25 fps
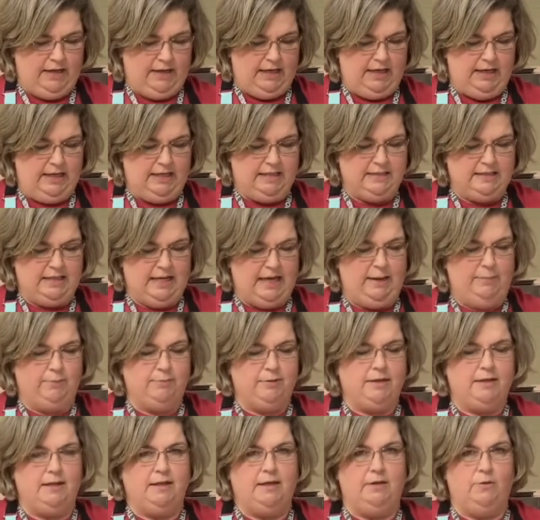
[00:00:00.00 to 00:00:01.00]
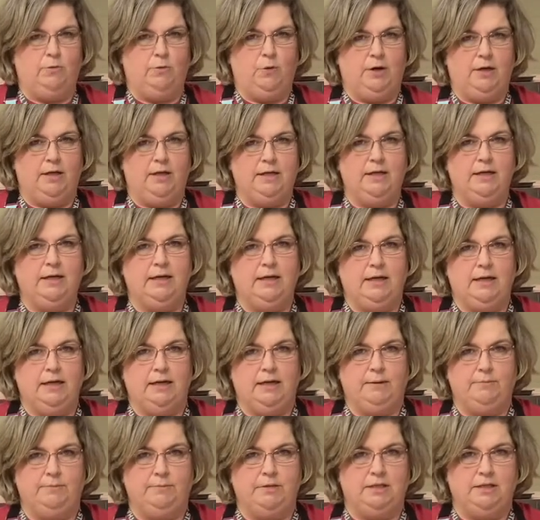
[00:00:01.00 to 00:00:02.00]
exactly 1
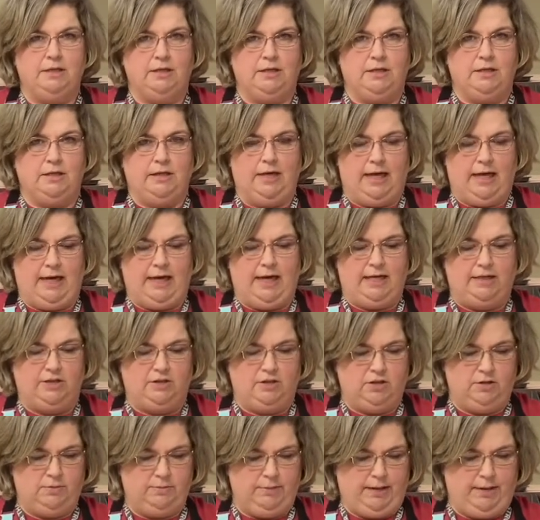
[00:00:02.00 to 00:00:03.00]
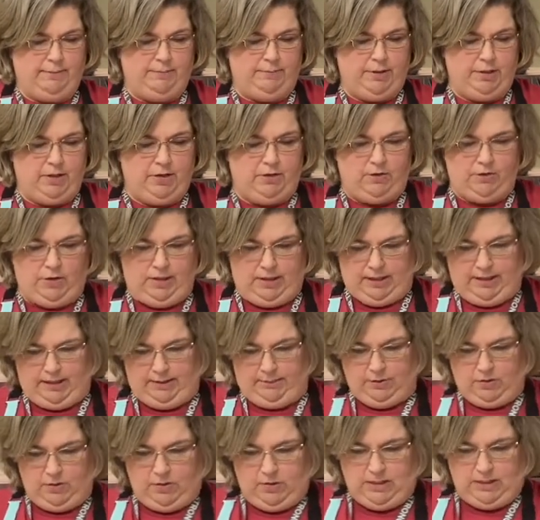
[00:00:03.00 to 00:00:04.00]
cup to add to my bowl, and
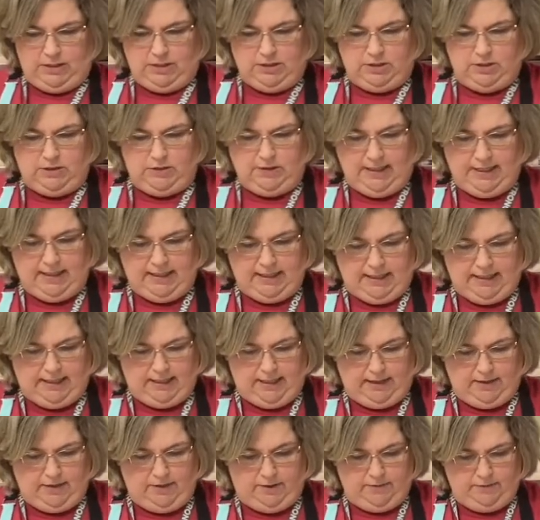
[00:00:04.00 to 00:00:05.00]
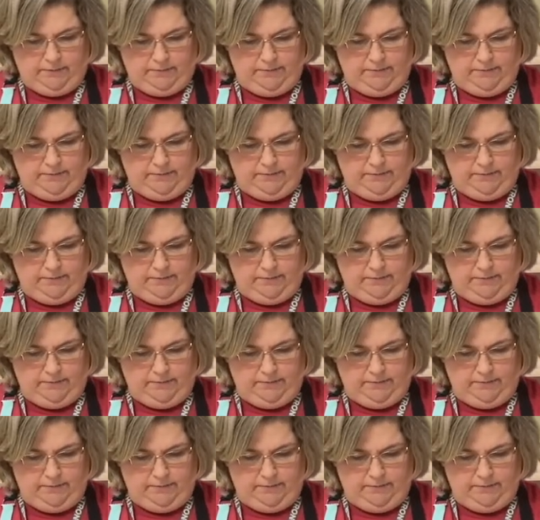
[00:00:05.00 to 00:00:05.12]
I'm going to do that now.